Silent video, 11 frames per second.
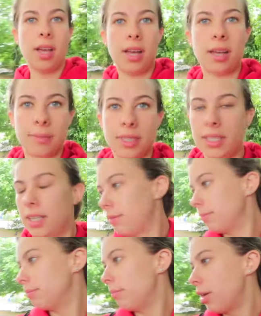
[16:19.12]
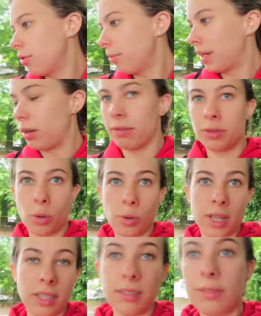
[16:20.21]
um, it might not be a lot of
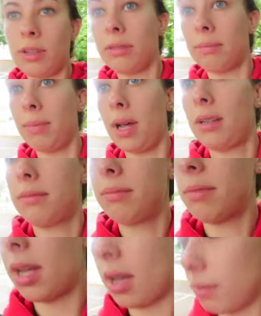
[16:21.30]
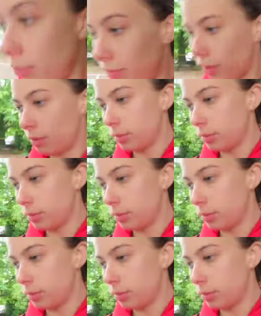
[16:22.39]
talking this vlog, but I thought I'd